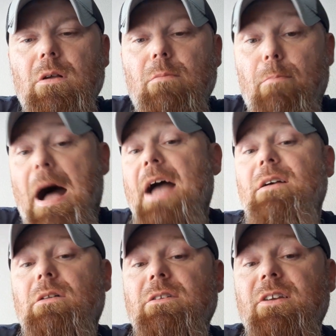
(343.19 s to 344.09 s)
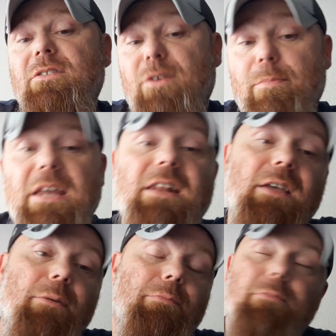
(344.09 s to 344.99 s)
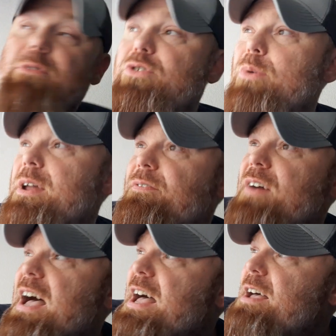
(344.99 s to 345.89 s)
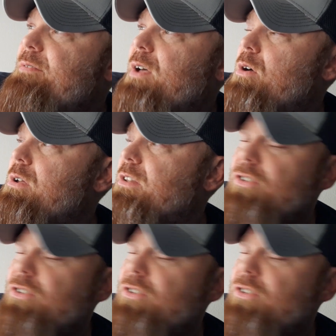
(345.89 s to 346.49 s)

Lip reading: Mild to medium, 2 out of 5 on